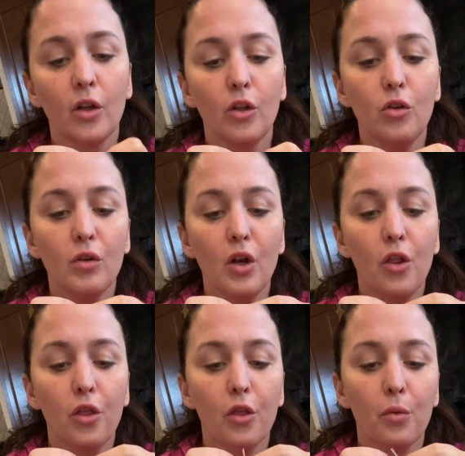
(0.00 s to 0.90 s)
You can
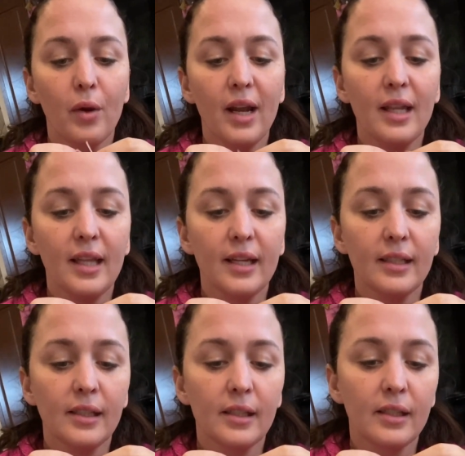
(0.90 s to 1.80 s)
thread this
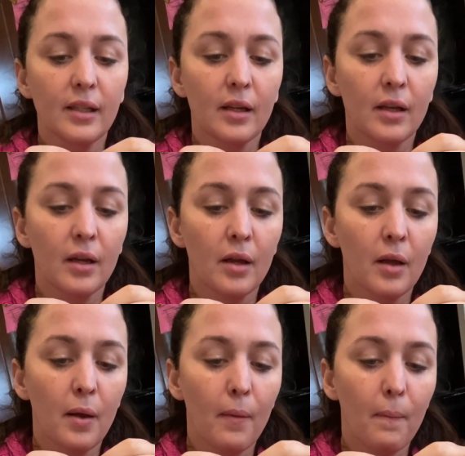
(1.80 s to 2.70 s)

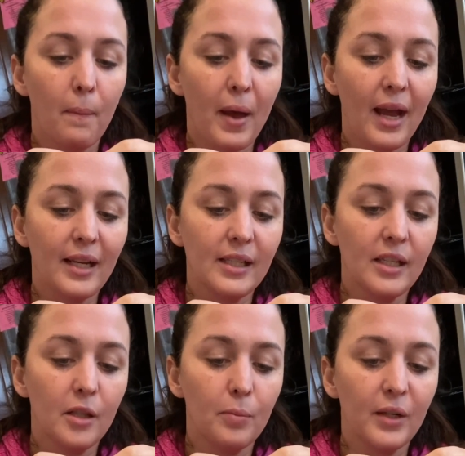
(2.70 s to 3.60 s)
back into
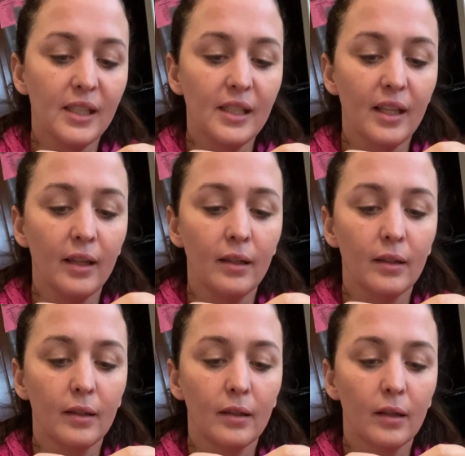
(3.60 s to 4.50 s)
the bracelet,
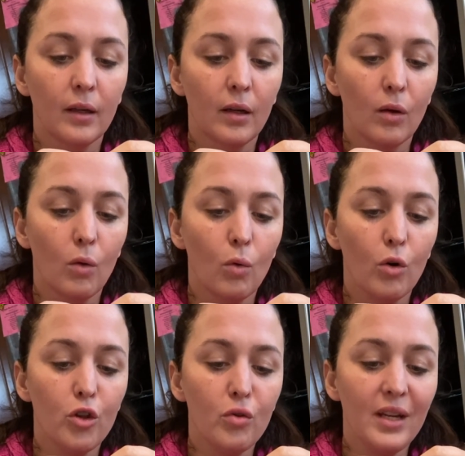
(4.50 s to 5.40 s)
or
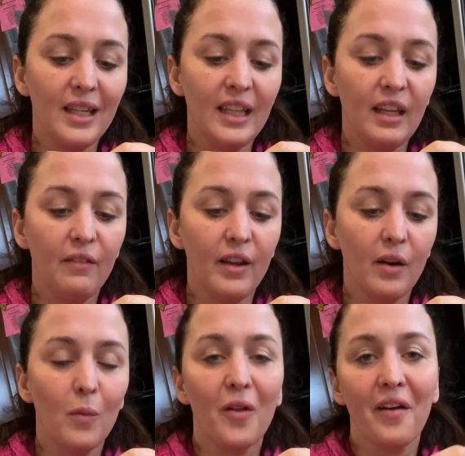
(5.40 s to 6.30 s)
you can leave it
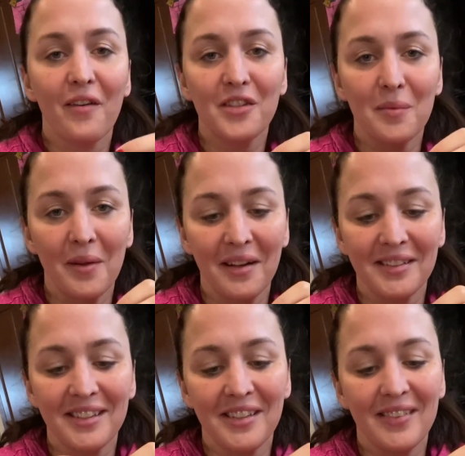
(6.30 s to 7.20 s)
and we'll have someone
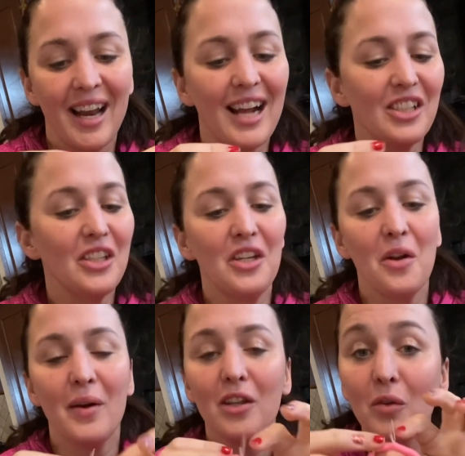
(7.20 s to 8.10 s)
else do it. Actually, you know
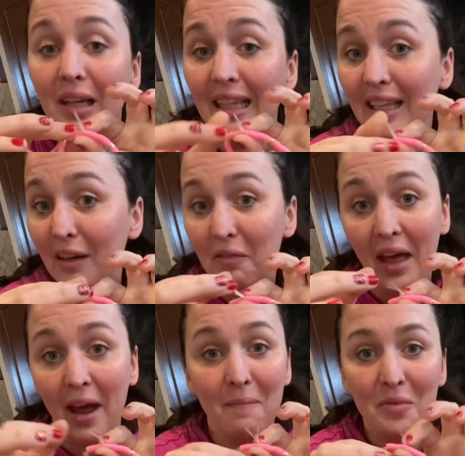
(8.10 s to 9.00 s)
what? You can leave
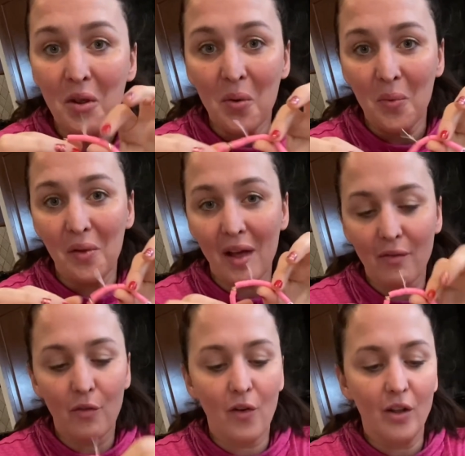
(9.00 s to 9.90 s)
that. We'll have
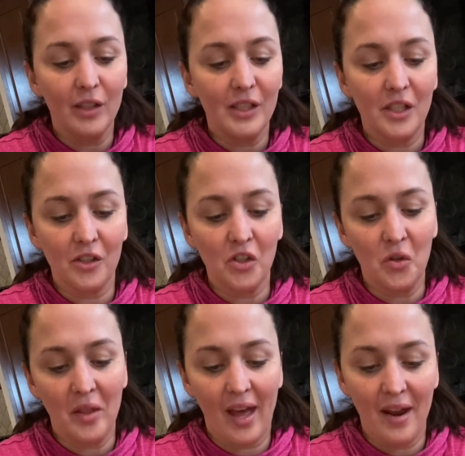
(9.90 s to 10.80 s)
a volunteer do
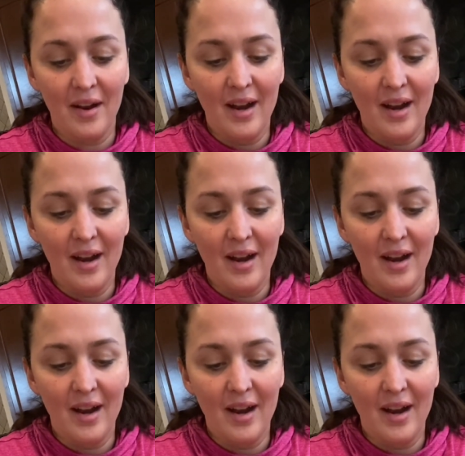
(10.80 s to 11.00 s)
that.